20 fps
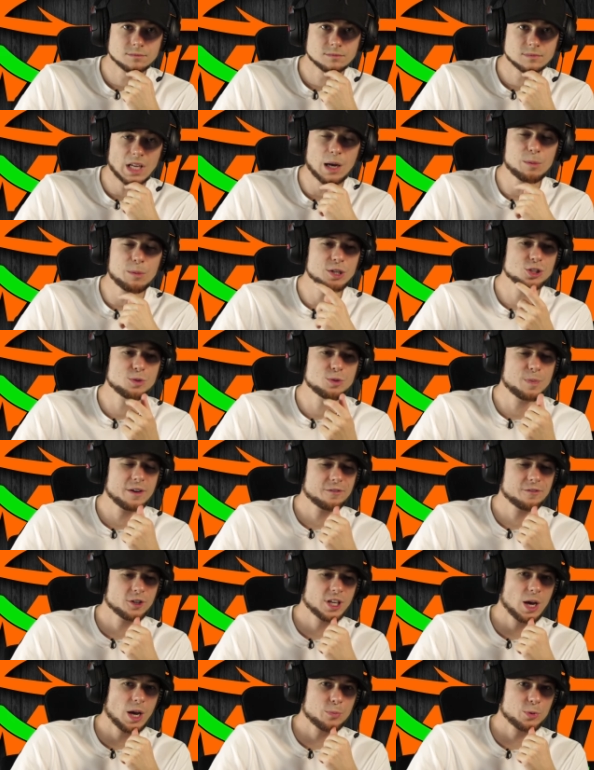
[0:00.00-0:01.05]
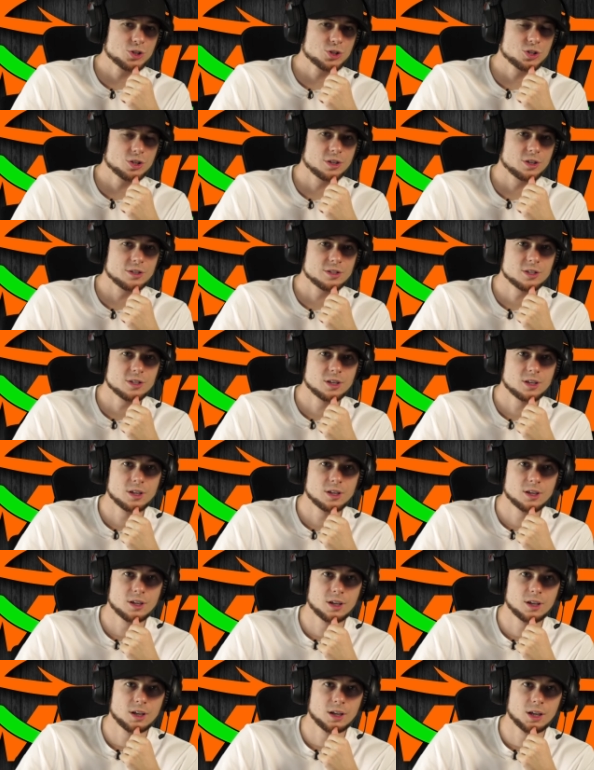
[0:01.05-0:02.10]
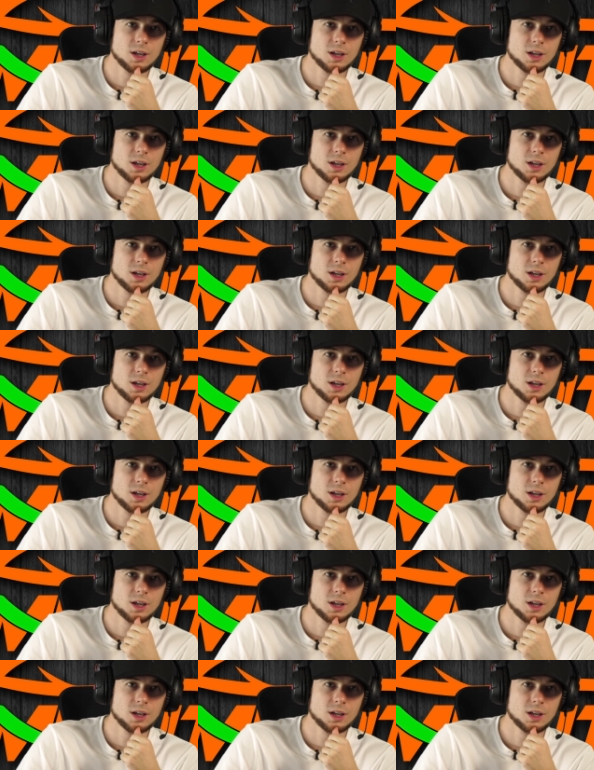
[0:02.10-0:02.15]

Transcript: How much did you pay for gap insurance? Uh,